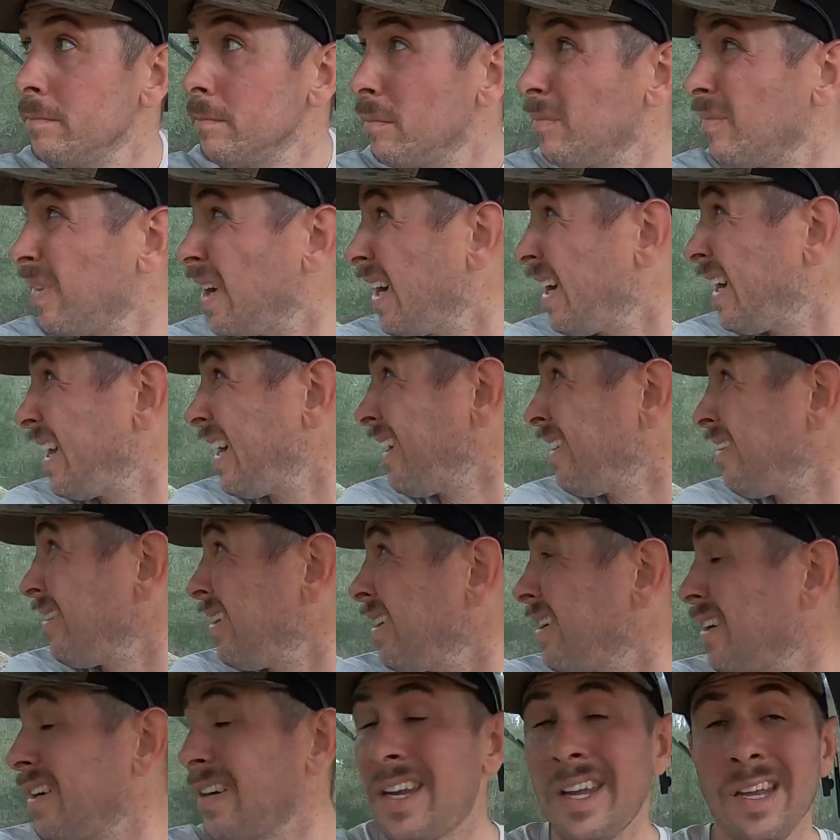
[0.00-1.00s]
but I don't
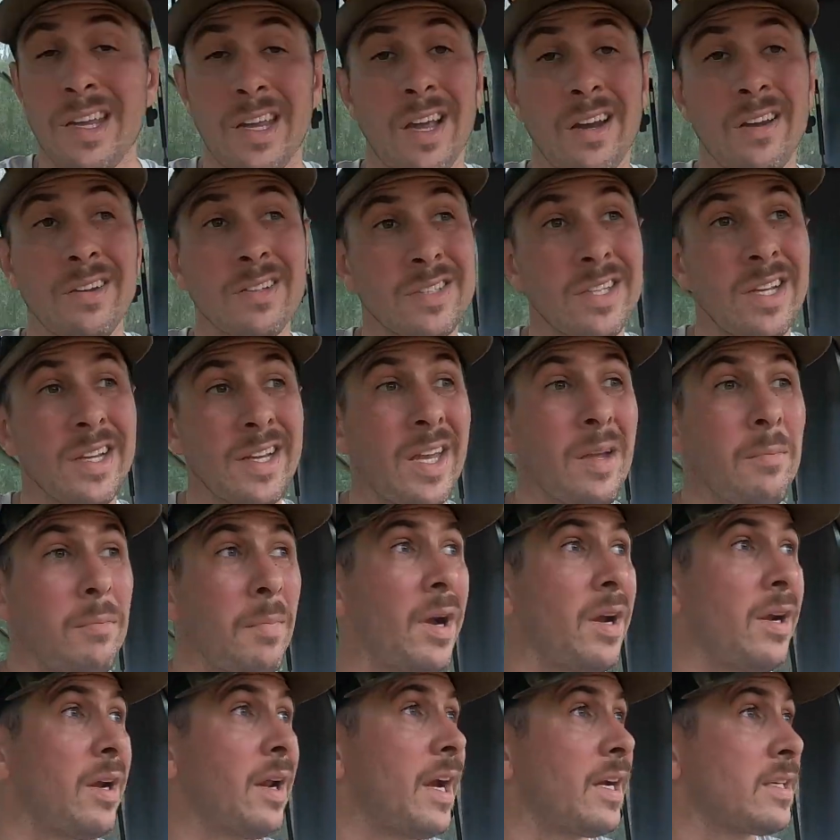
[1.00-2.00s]
know. It kind of looks like it
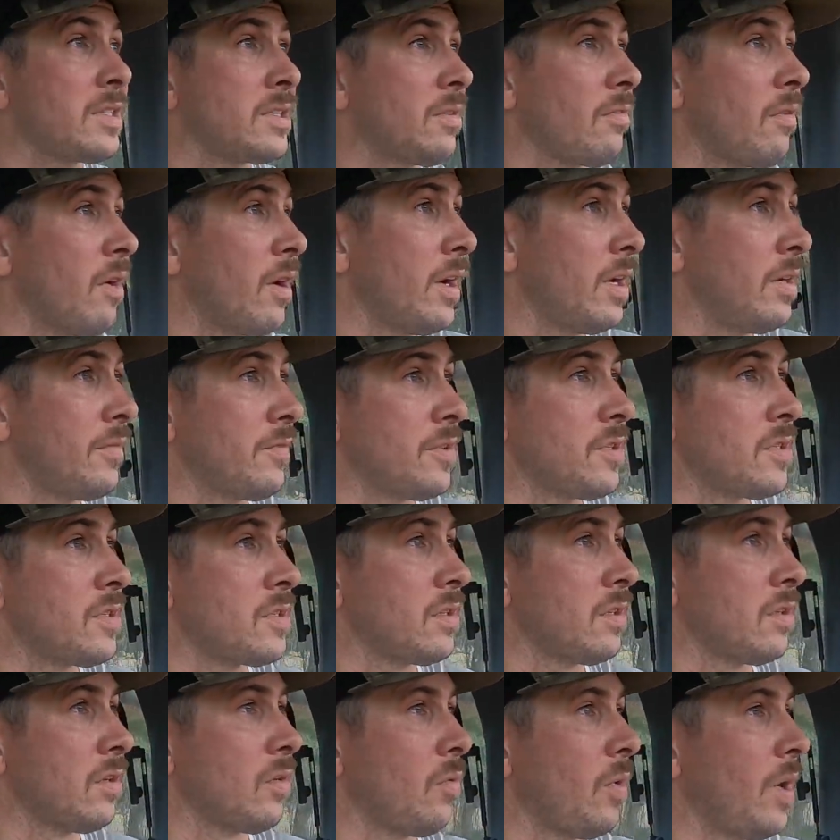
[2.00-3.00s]
might actually rain for just a
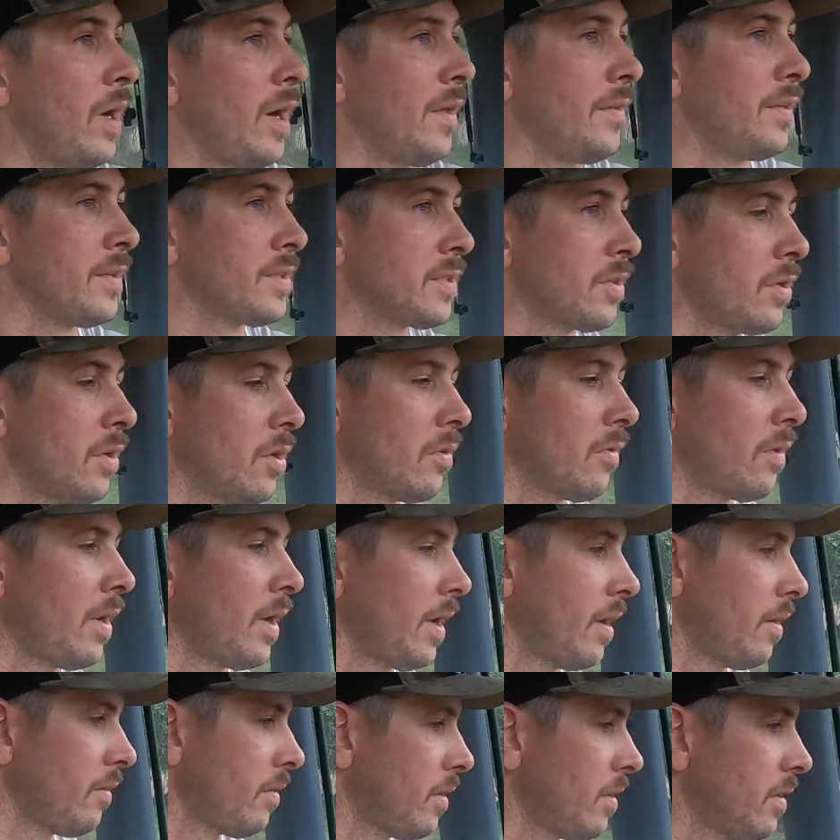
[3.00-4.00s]
little while this go
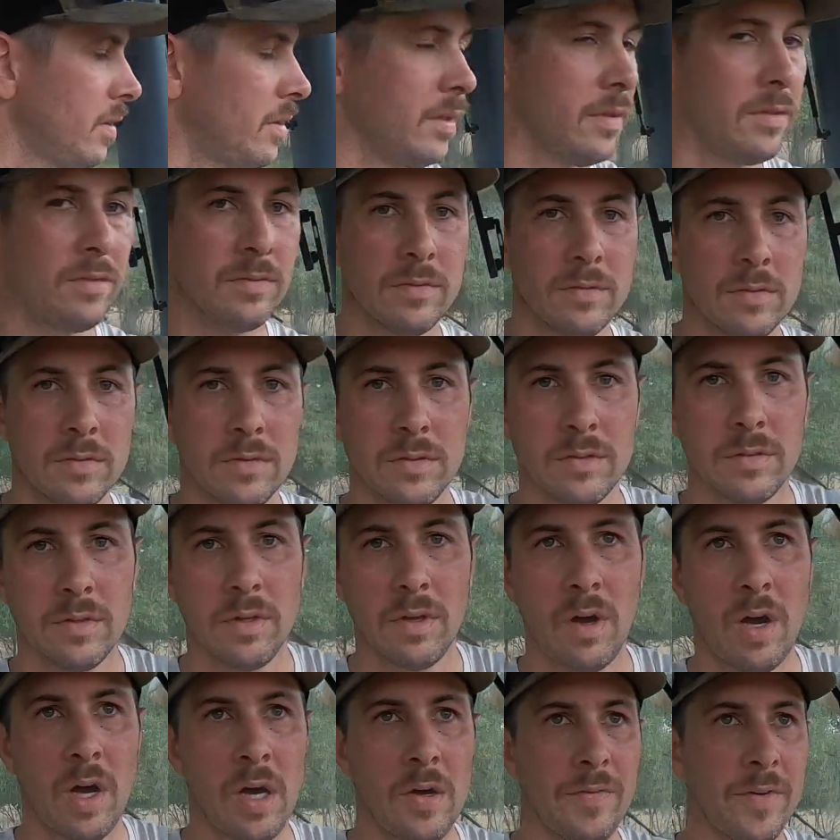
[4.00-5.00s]
around, other than the
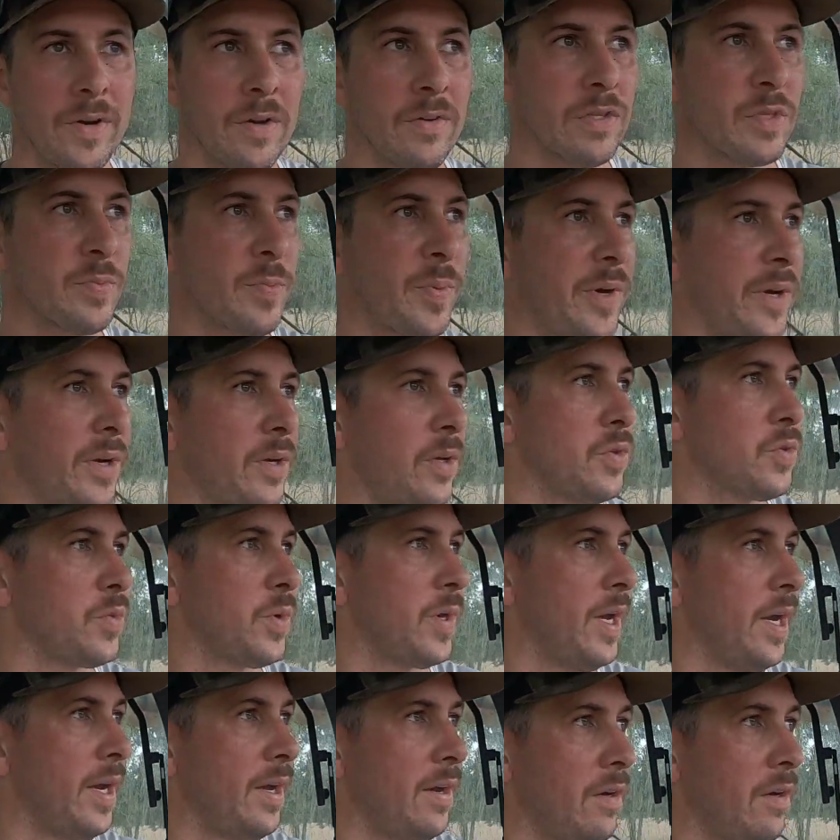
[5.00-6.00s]
off-field sprinkles we had